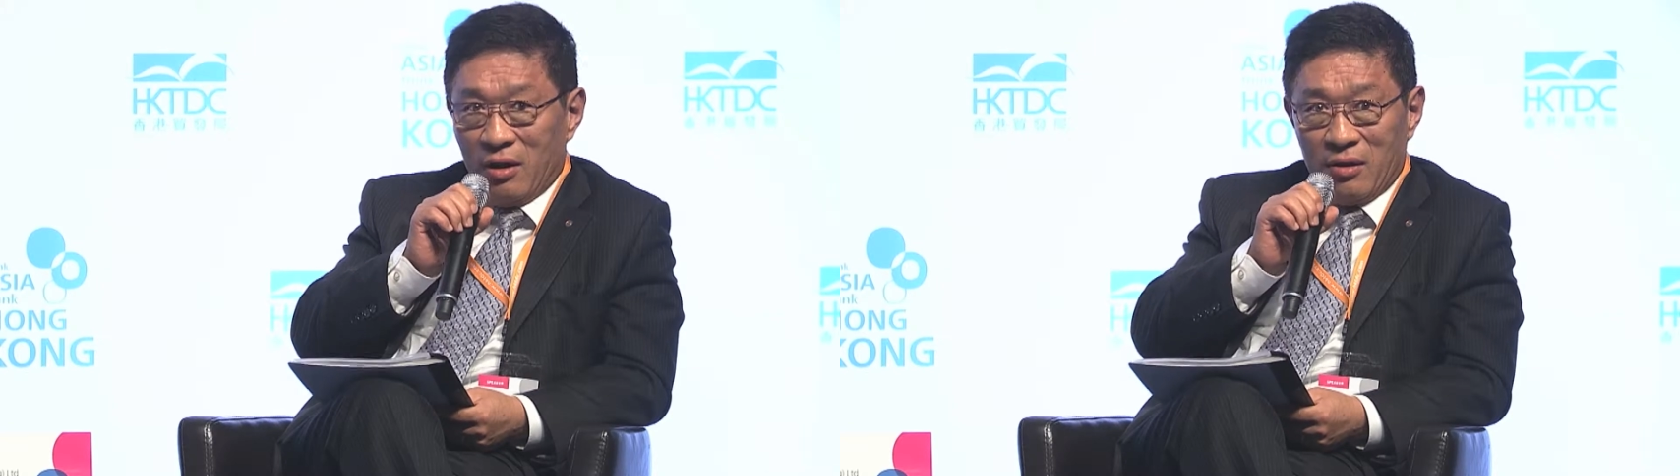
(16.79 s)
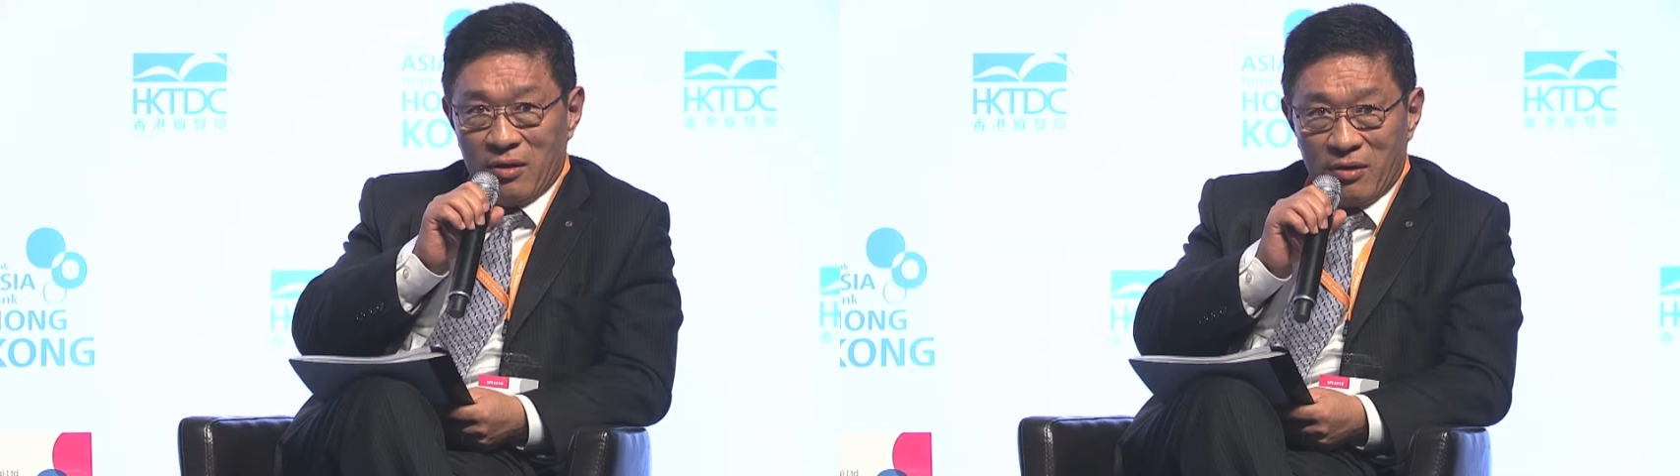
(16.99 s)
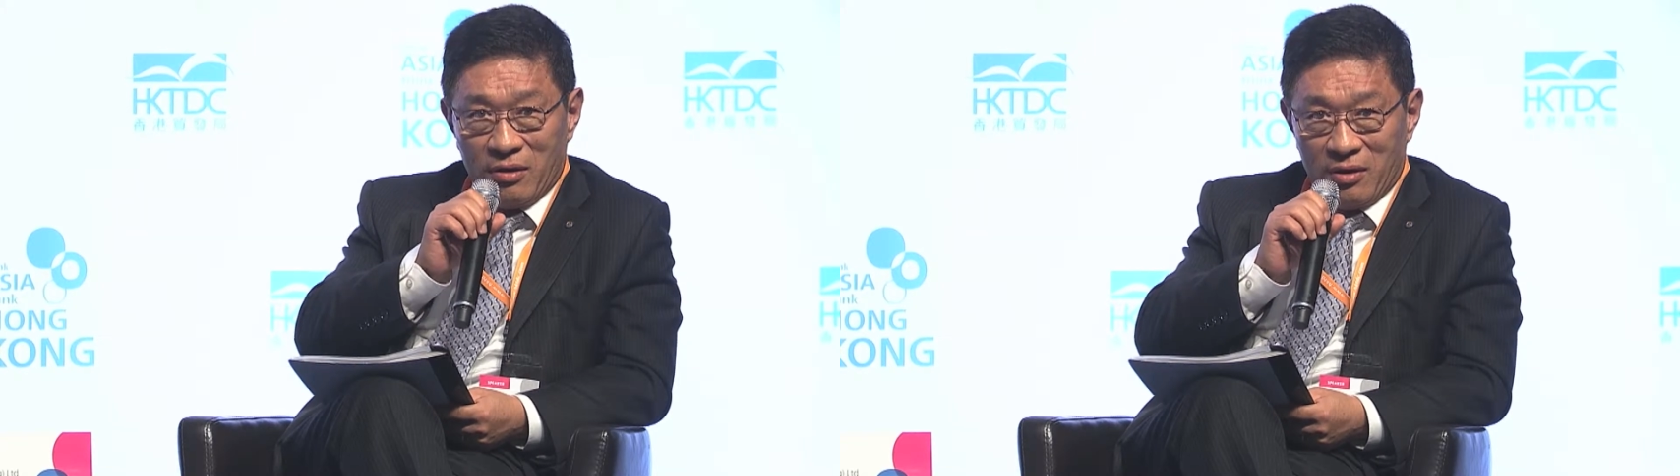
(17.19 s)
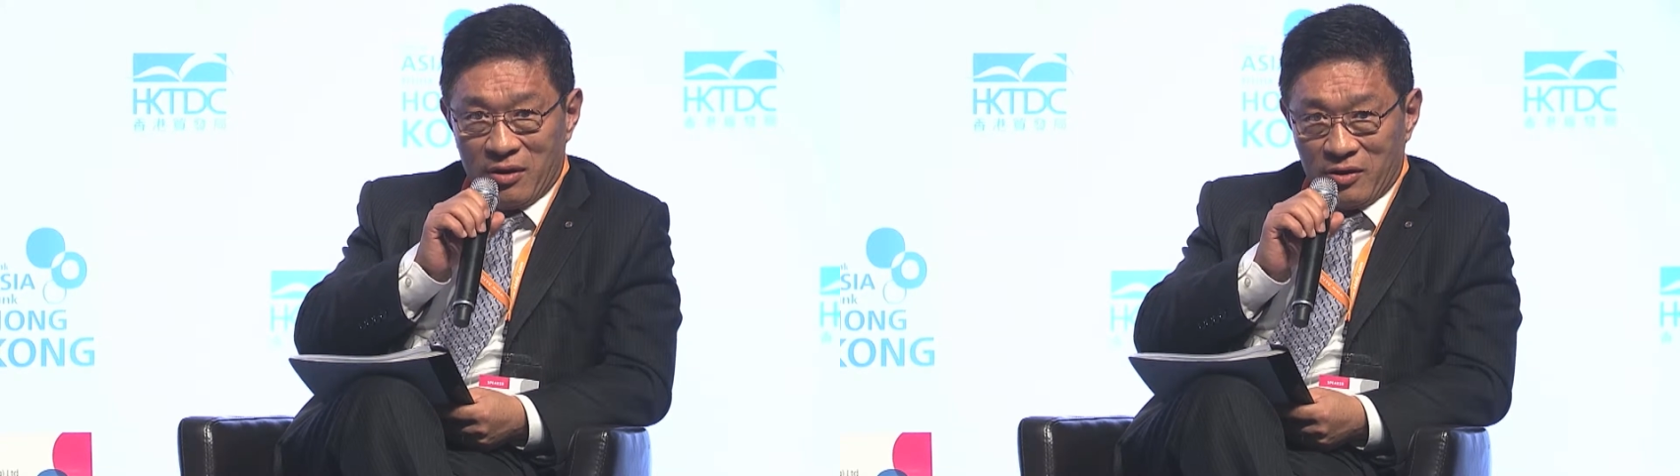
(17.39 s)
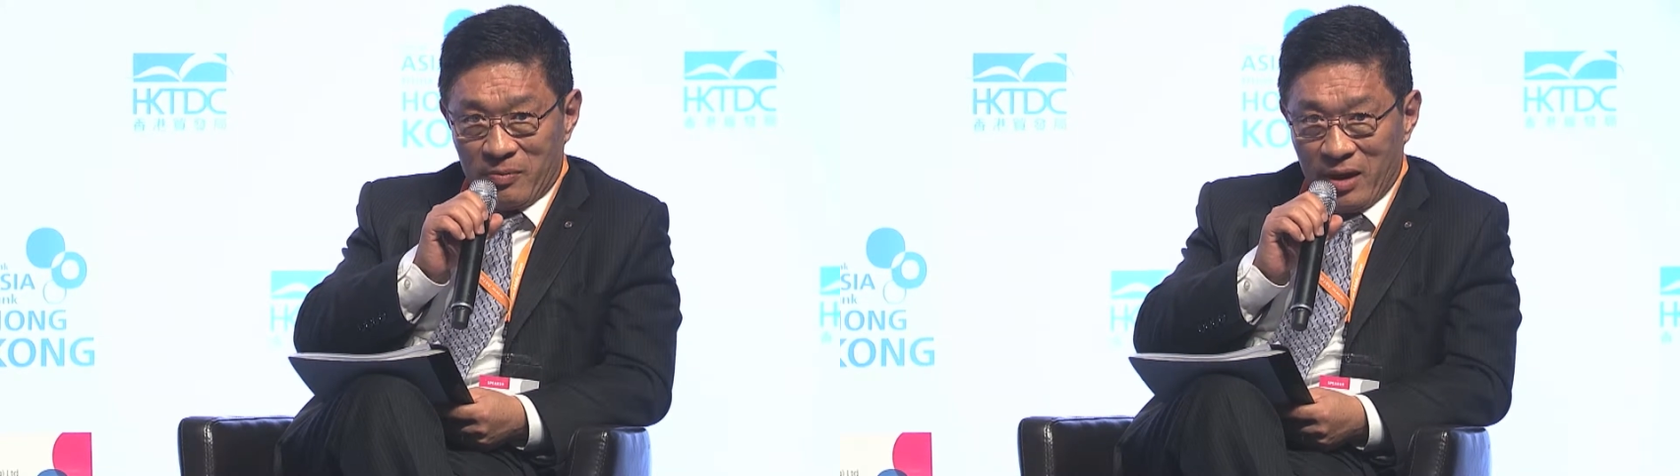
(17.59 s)
Hong Kong
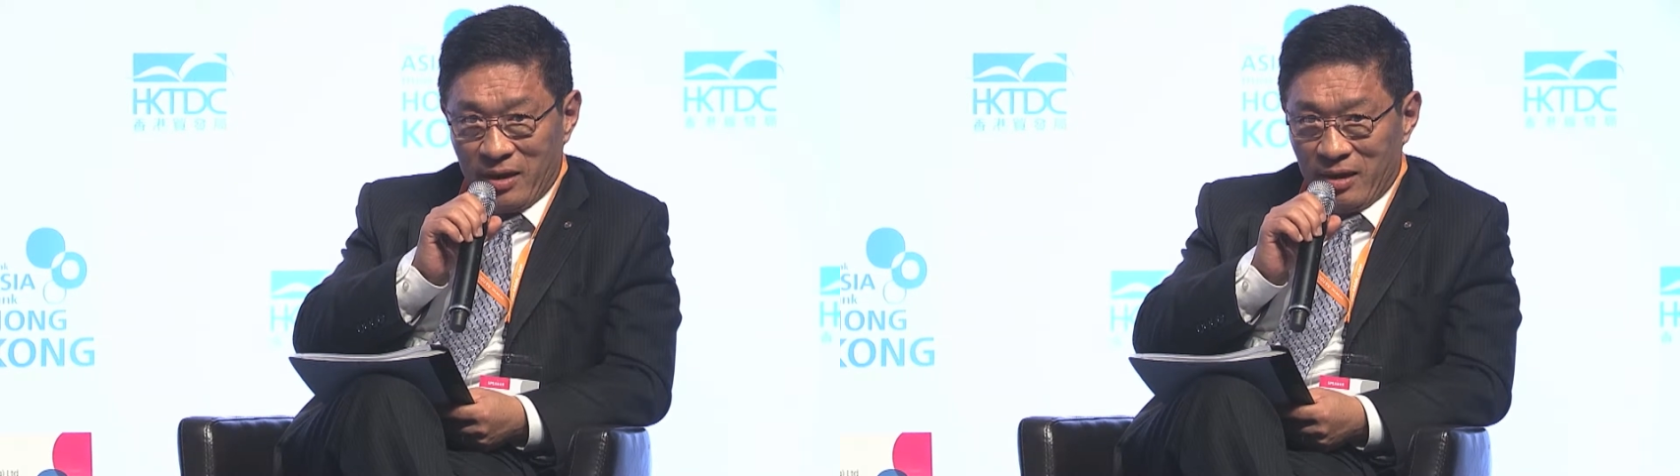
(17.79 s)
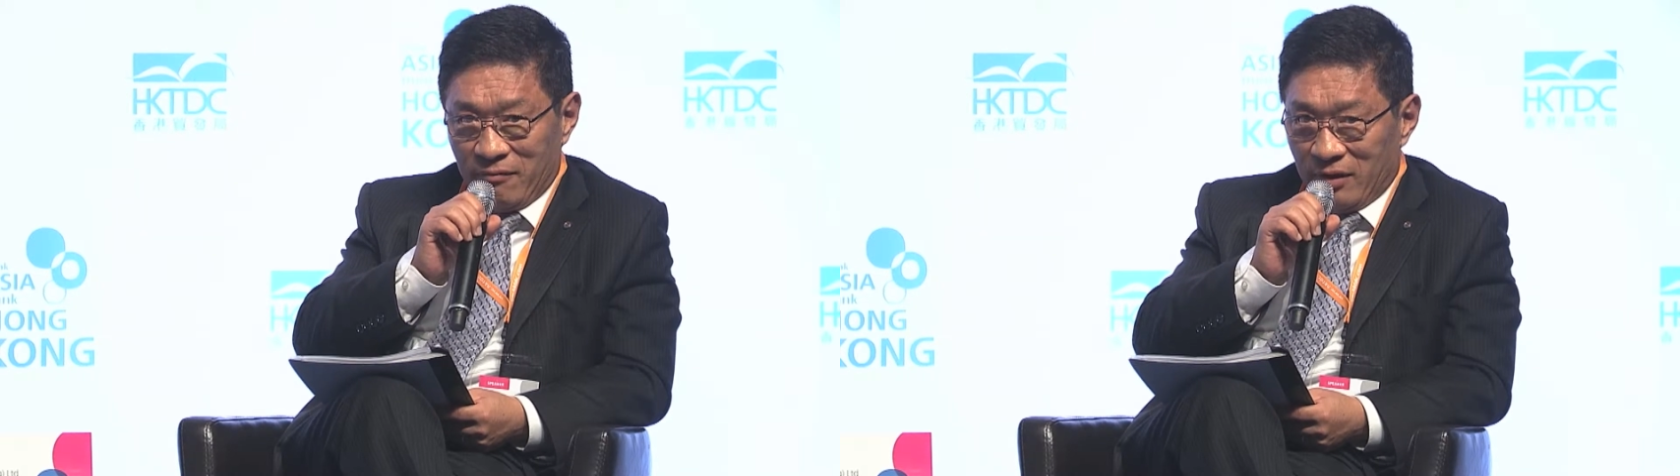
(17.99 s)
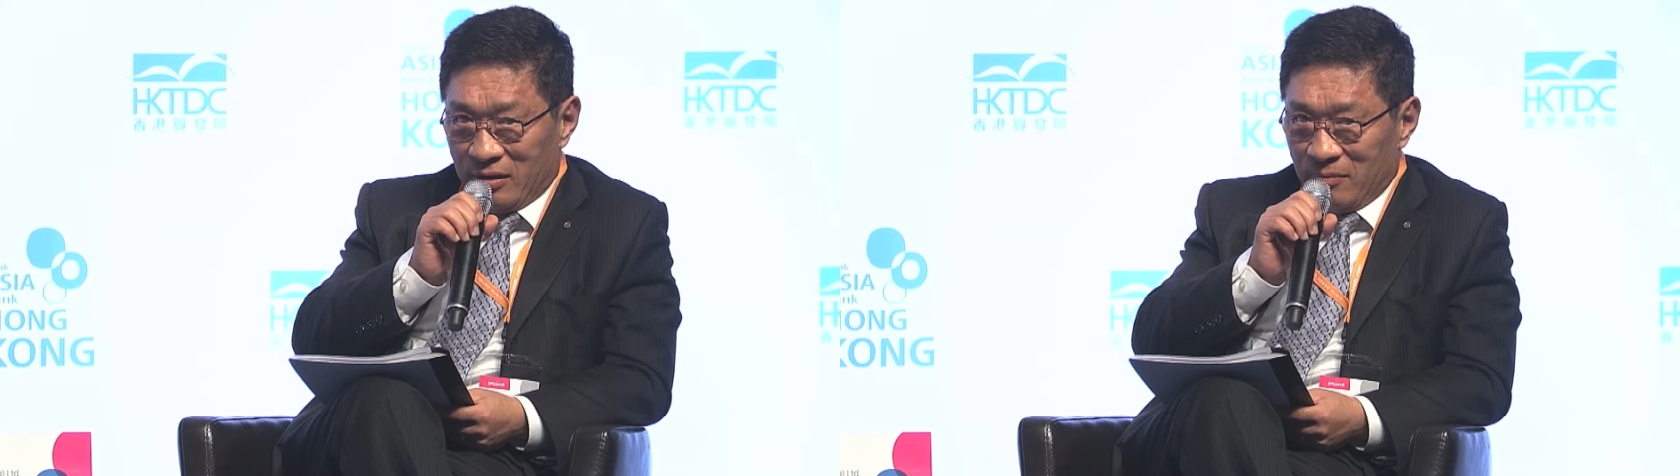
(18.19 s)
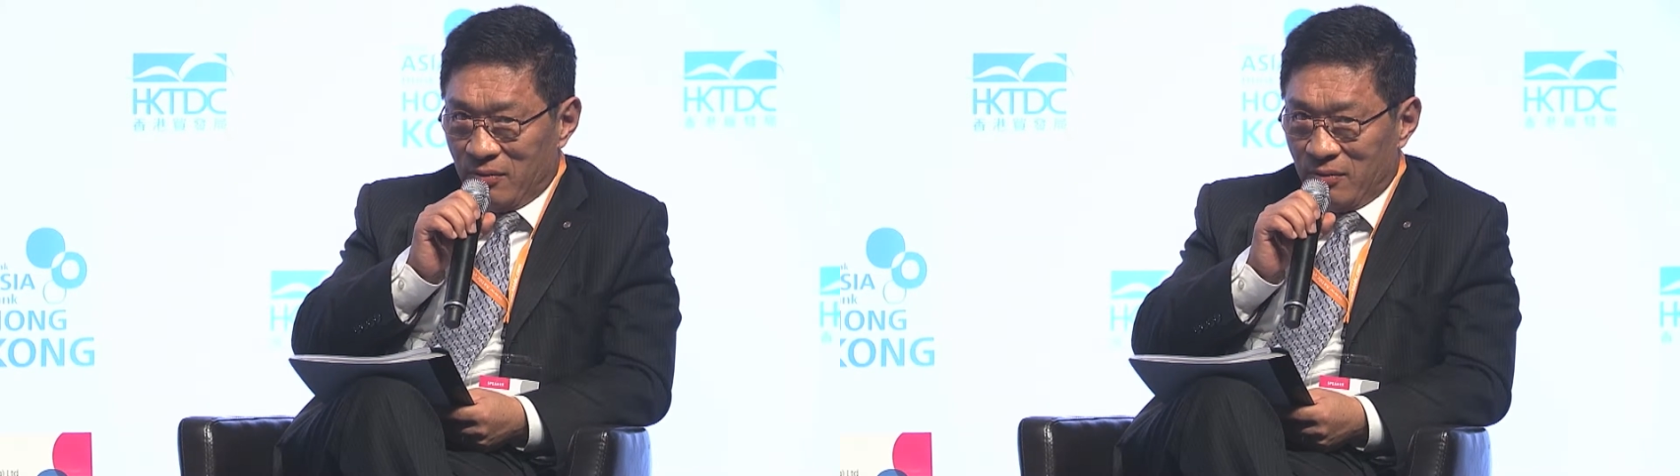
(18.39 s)
has played a very